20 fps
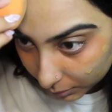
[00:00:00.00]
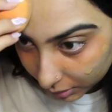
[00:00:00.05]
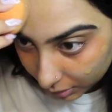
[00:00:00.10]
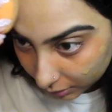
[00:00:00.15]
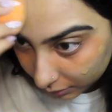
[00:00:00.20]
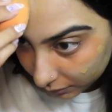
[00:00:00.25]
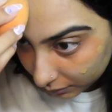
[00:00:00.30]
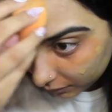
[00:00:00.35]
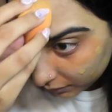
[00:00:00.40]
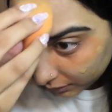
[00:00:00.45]

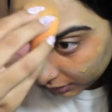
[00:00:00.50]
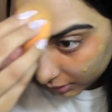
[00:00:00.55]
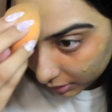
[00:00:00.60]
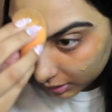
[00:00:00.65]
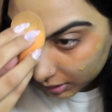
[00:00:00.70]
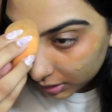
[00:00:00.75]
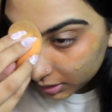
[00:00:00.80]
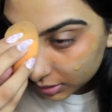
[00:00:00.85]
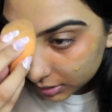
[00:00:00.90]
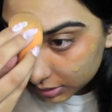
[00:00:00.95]
my
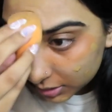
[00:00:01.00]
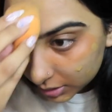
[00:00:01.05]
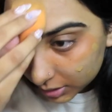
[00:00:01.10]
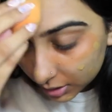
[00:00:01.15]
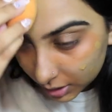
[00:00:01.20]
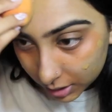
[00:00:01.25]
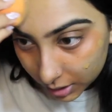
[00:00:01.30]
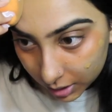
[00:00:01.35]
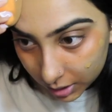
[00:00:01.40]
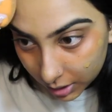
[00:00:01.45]

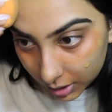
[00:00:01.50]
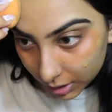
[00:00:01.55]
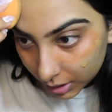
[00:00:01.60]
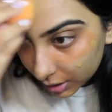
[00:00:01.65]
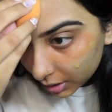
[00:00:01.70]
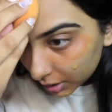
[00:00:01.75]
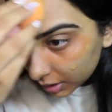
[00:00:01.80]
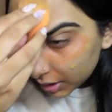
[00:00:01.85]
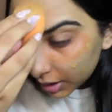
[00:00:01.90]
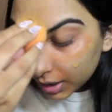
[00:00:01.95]
face
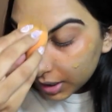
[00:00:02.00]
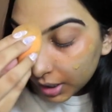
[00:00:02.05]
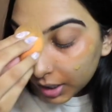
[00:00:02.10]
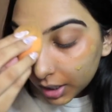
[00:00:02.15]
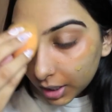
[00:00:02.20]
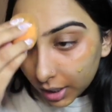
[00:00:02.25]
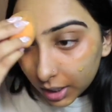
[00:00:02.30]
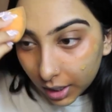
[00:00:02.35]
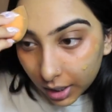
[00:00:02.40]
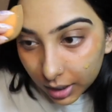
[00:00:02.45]

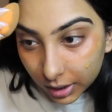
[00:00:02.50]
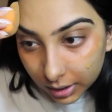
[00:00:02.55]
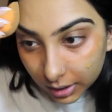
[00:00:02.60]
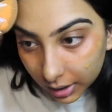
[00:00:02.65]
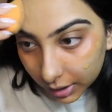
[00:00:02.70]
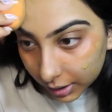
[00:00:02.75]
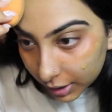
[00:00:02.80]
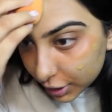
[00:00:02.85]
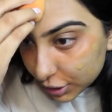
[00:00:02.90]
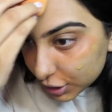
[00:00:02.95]

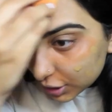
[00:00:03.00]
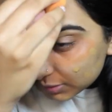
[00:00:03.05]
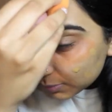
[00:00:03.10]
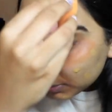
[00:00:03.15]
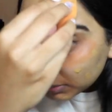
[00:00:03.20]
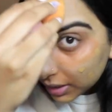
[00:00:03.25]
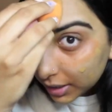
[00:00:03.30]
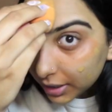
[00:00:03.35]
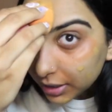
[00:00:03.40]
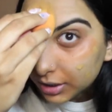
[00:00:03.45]
and then I
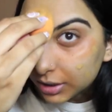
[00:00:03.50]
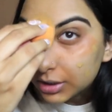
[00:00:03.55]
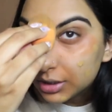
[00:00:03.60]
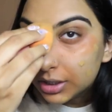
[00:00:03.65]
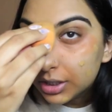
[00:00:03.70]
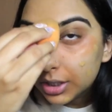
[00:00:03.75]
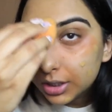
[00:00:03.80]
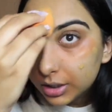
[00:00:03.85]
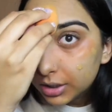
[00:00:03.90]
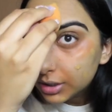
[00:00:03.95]
just
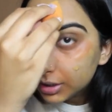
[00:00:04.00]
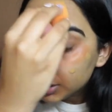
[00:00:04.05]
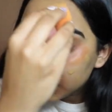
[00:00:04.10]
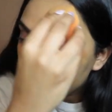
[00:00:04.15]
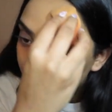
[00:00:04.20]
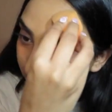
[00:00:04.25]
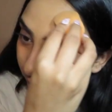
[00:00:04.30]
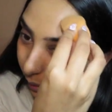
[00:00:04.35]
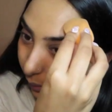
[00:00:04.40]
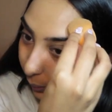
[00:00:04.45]
blend
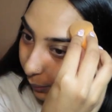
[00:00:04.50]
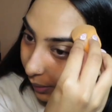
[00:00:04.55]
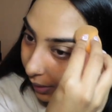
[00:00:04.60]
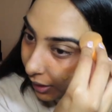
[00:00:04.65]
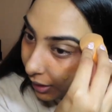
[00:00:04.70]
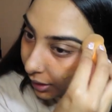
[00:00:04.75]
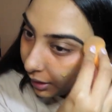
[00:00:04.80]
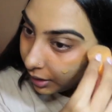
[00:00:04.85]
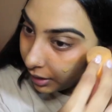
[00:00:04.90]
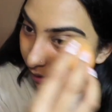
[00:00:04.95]

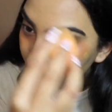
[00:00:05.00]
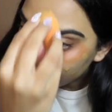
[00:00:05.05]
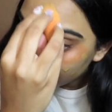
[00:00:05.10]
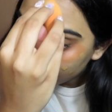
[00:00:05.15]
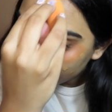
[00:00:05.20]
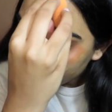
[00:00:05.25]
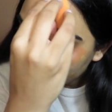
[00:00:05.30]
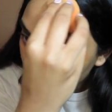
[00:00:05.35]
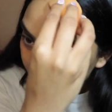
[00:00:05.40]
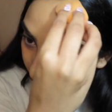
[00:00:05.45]
away
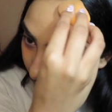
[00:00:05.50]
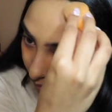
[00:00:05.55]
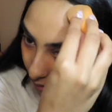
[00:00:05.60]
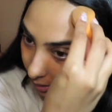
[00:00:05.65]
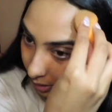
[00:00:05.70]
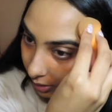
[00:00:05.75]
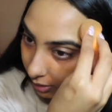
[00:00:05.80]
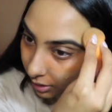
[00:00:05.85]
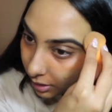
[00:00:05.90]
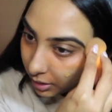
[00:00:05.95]

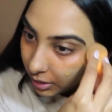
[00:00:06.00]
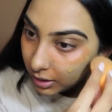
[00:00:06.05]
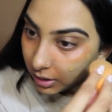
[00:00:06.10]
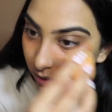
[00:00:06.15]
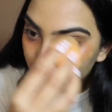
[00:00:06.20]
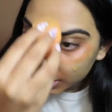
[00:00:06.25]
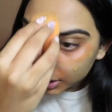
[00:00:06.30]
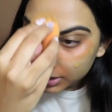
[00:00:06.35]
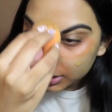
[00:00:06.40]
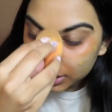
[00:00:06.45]

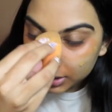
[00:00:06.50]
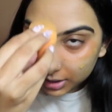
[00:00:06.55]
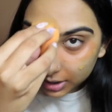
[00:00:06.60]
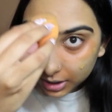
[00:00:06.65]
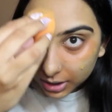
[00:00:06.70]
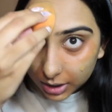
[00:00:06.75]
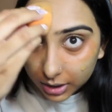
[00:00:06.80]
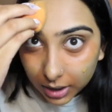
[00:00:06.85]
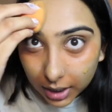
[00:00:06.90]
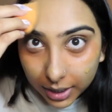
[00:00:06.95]

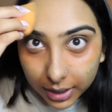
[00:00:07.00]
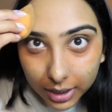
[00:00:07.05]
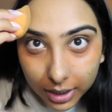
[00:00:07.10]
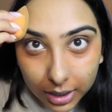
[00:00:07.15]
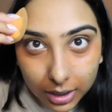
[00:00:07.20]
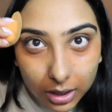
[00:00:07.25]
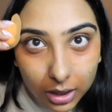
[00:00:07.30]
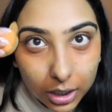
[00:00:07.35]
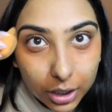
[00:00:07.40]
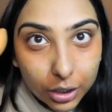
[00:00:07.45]
see like
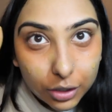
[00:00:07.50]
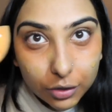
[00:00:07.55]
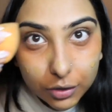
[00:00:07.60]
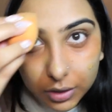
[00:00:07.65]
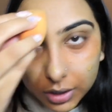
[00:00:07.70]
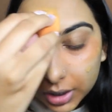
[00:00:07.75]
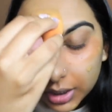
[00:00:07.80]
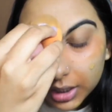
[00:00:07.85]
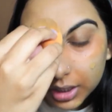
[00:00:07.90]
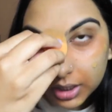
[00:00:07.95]
it
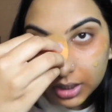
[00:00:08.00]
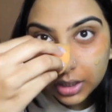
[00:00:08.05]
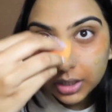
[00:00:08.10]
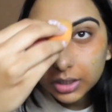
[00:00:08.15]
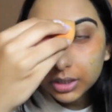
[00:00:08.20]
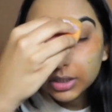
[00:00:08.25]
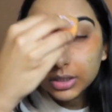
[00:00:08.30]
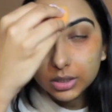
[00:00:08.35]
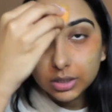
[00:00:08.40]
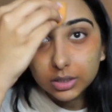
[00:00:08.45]
literally